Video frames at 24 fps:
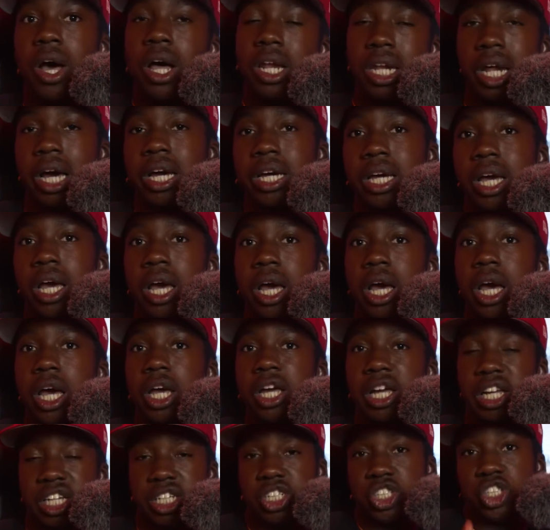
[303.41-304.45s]
Like,
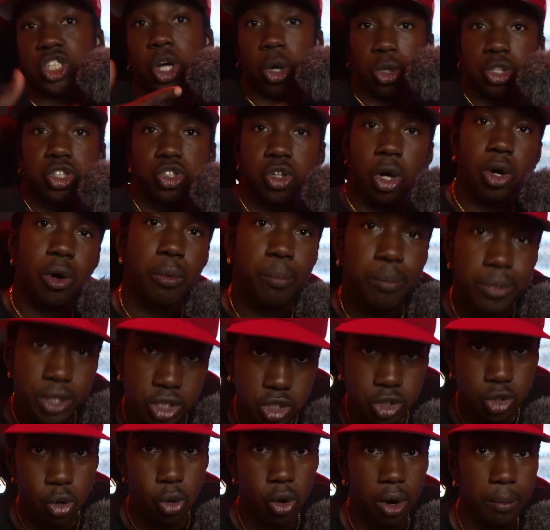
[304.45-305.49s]
is your struggle
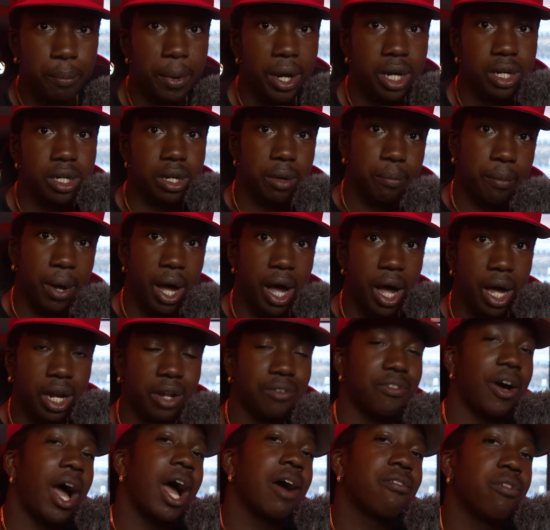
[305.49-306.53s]
story better than mine?
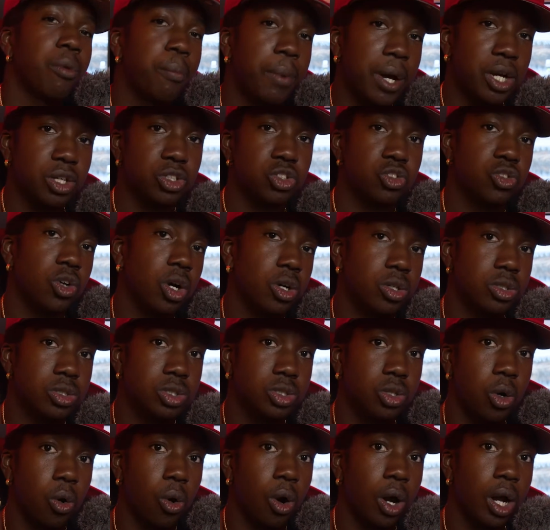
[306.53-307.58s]
If I have a better struggle
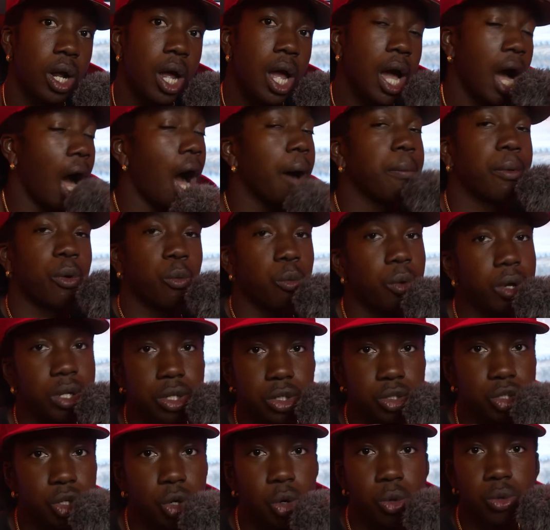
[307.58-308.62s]
story, I'm a
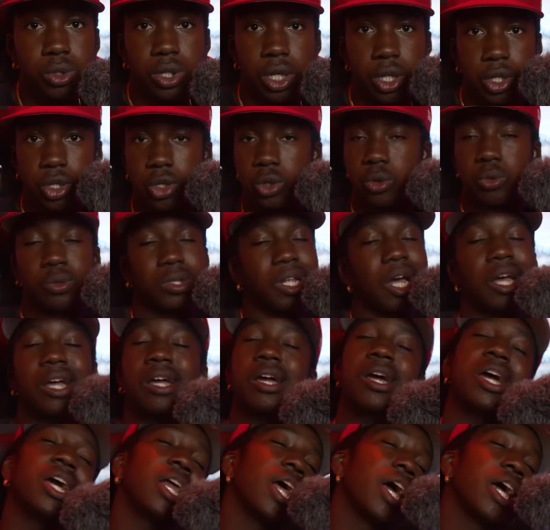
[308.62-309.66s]
realer dude than you. That
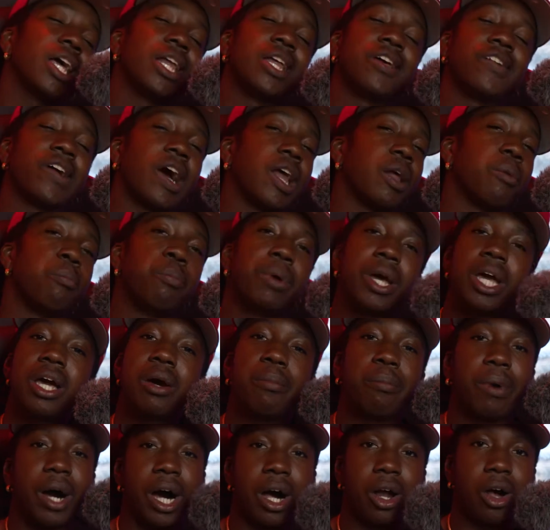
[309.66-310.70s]
it ain't even gotta be
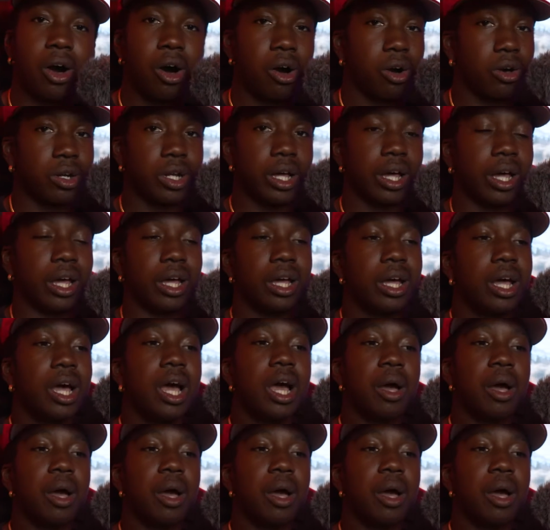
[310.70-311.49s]
about all that.